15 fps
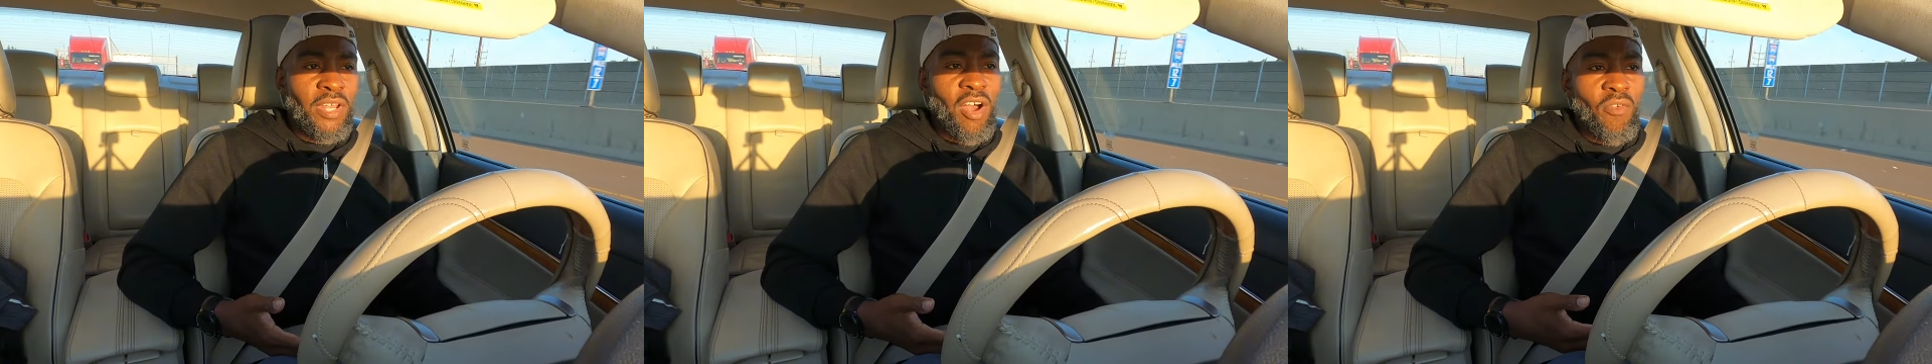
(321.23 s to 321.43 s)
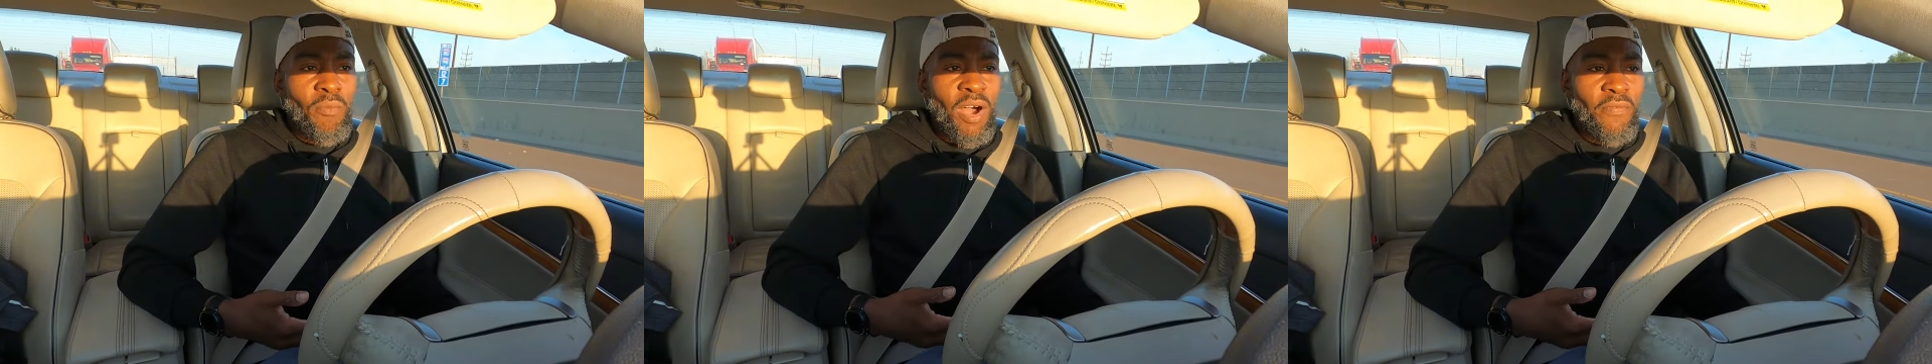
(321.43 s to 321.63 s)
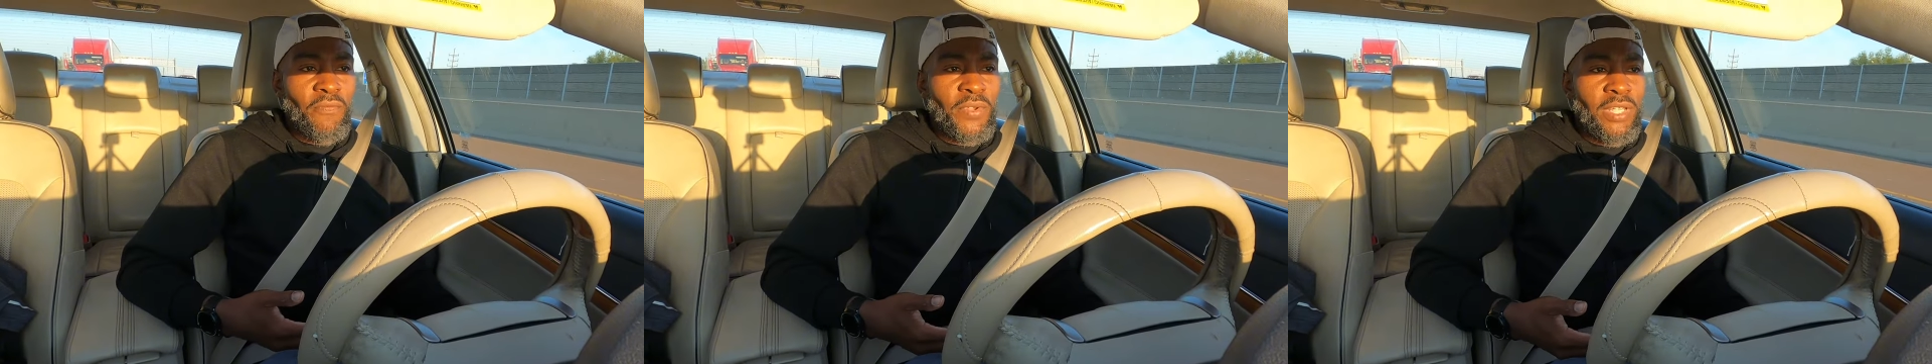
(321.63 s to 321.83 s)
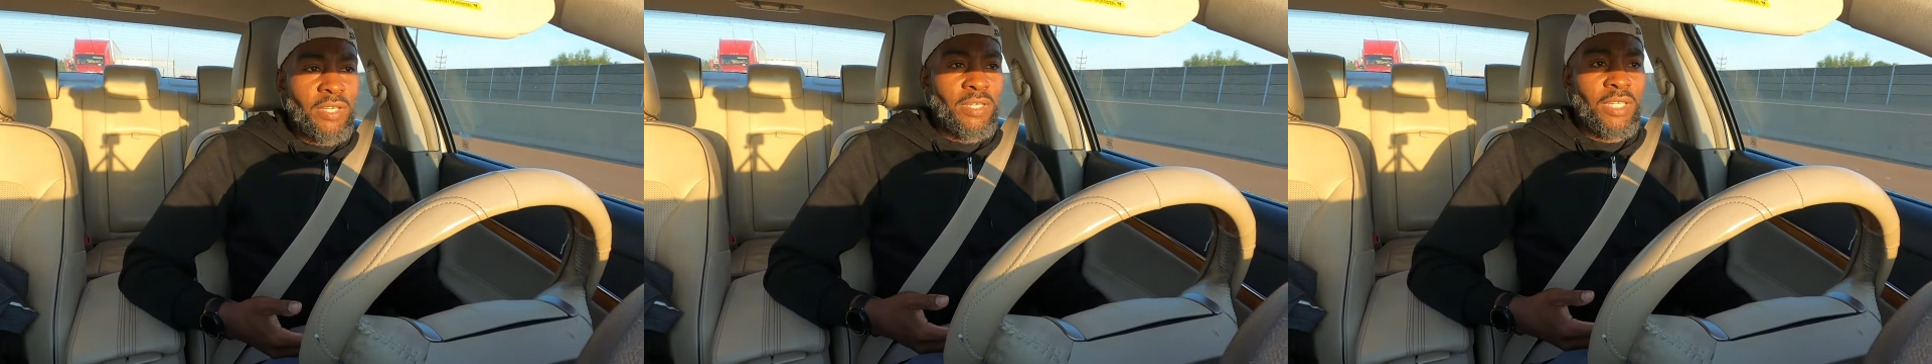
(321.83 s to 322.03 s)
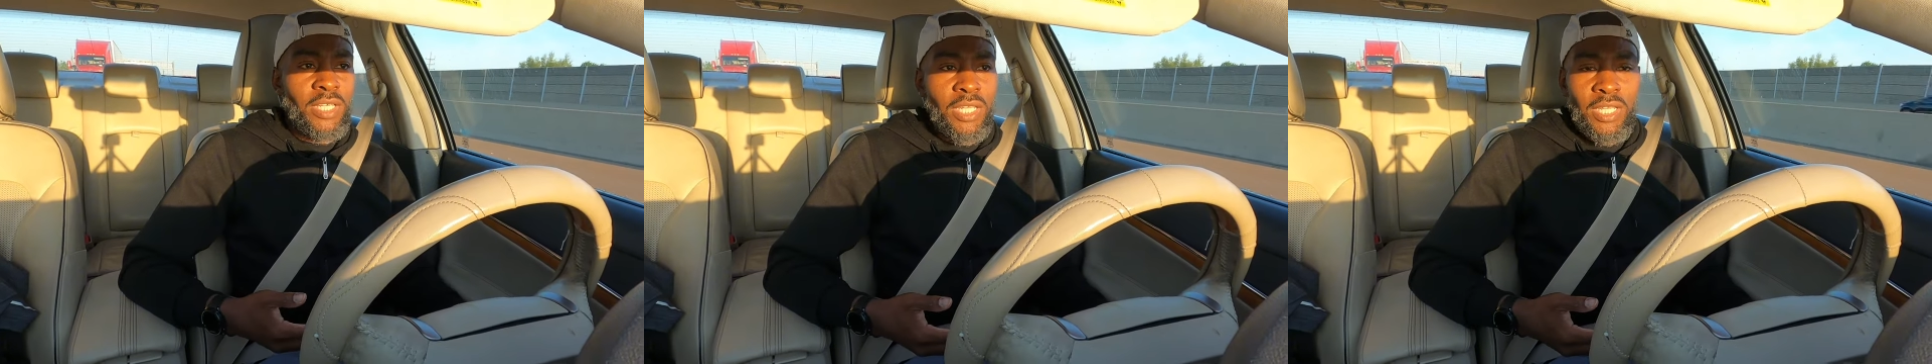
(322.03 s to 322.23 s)
get off my
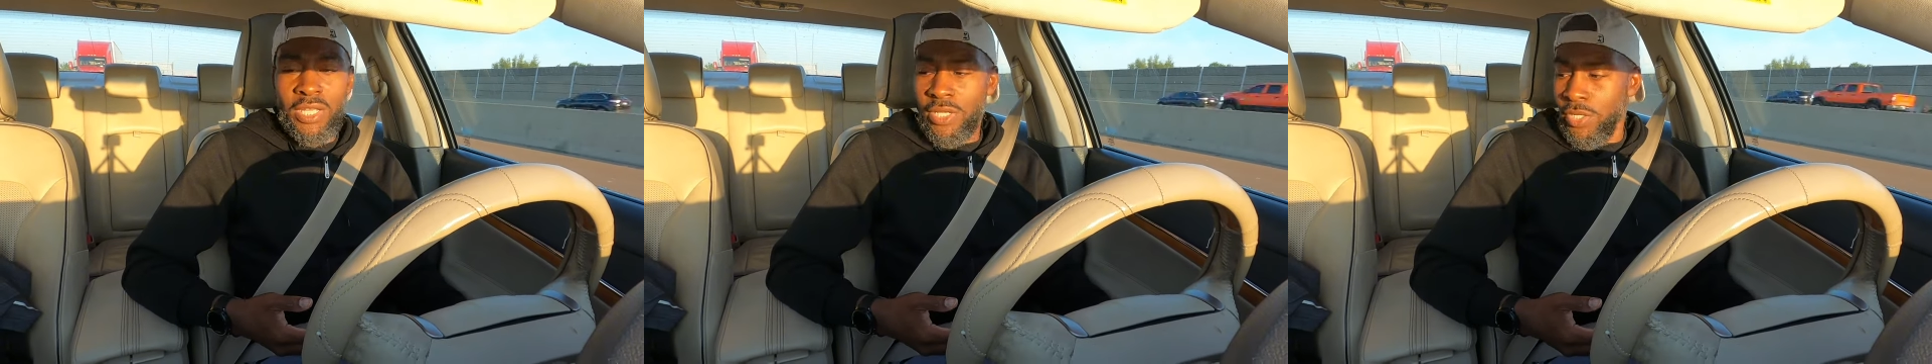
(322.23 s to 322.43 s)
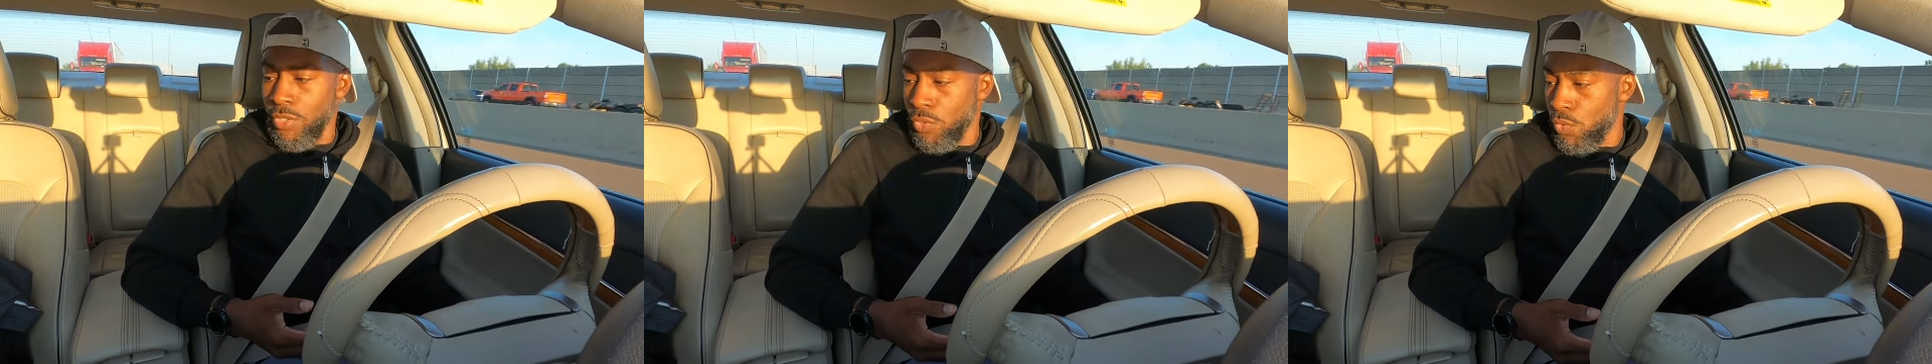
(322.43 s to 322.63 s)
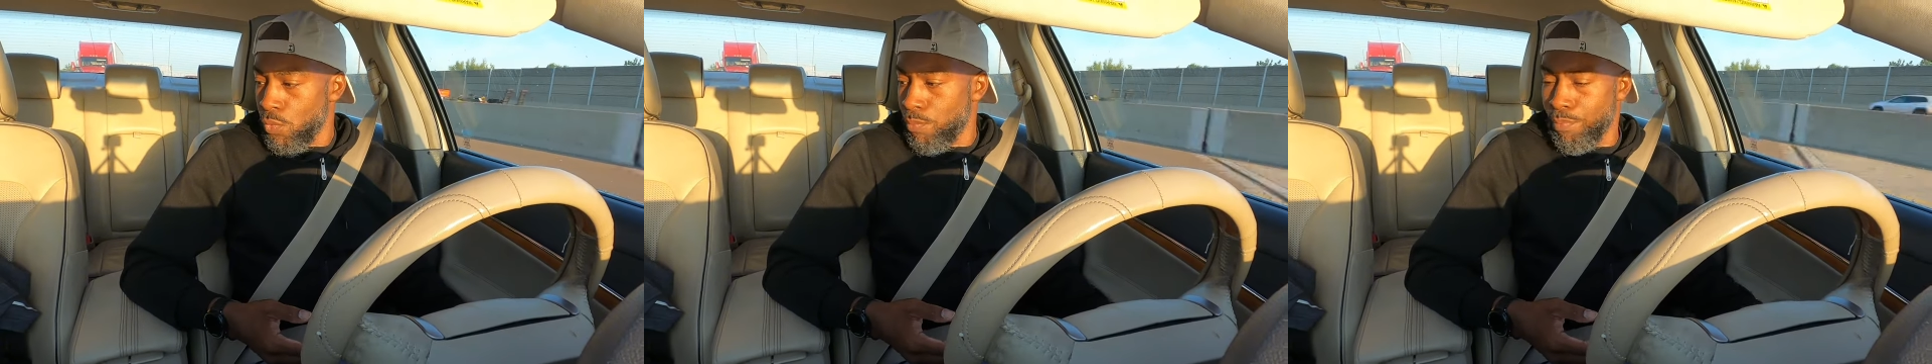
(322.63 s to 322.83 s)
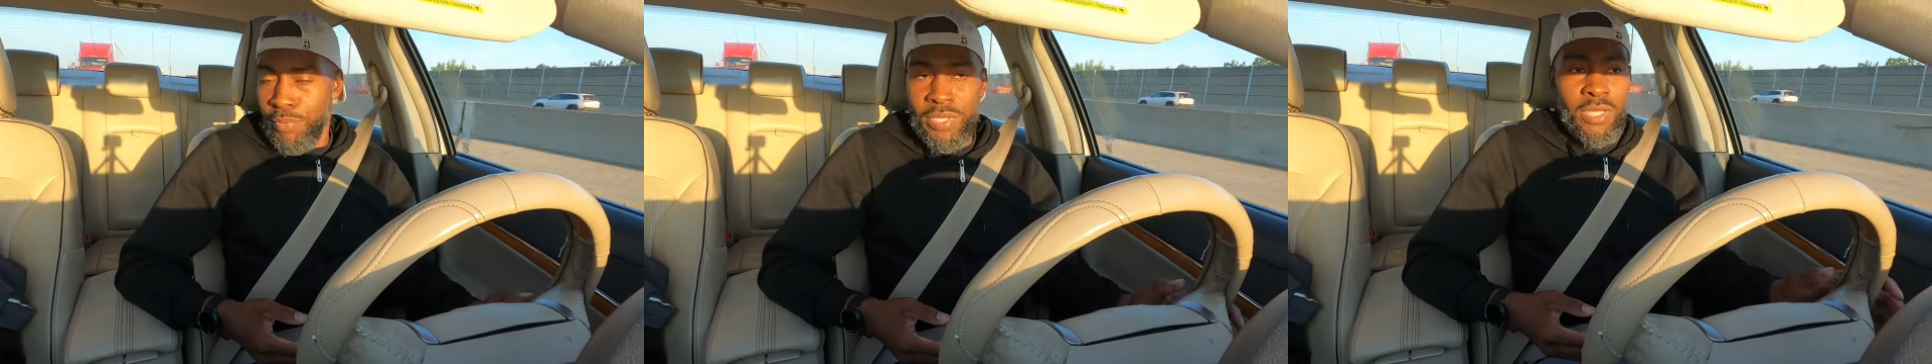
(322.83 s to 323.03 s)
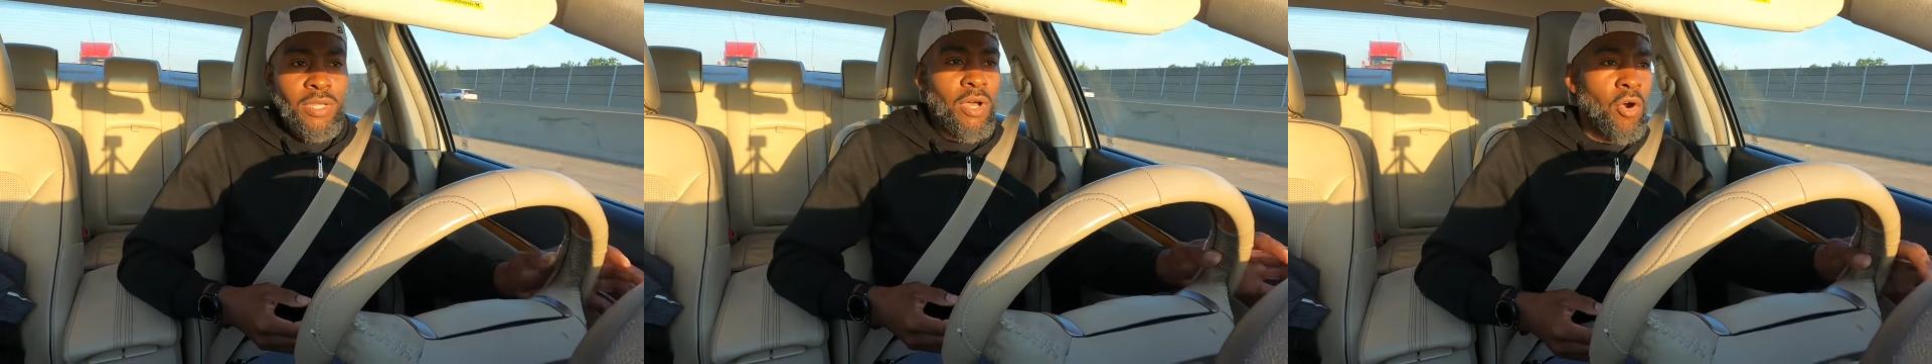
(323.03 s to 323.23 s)
feet a little
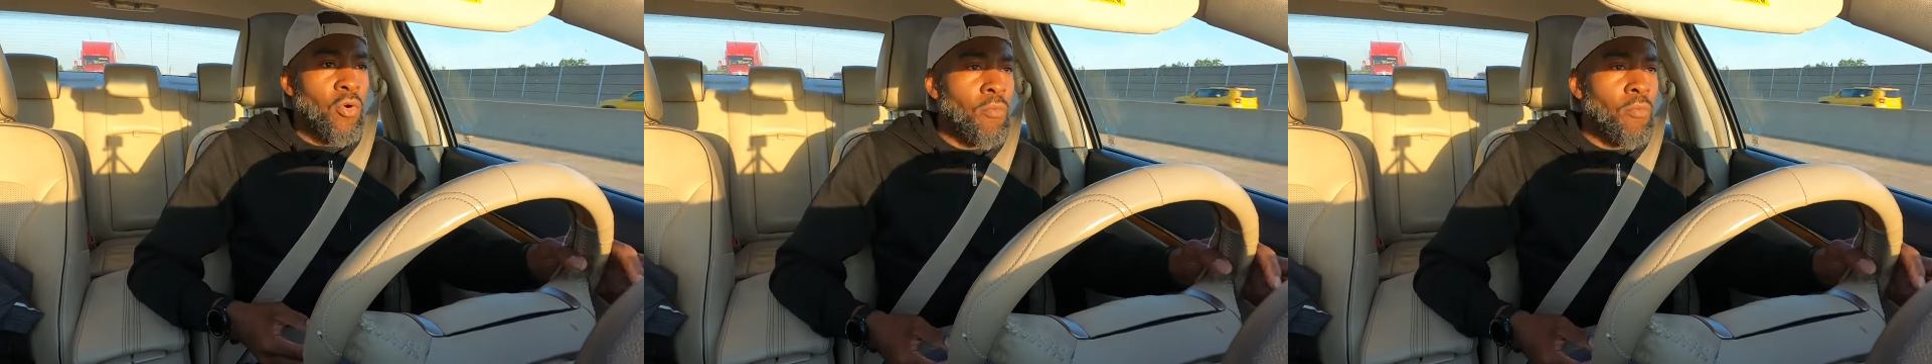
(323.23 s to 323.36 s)
bit.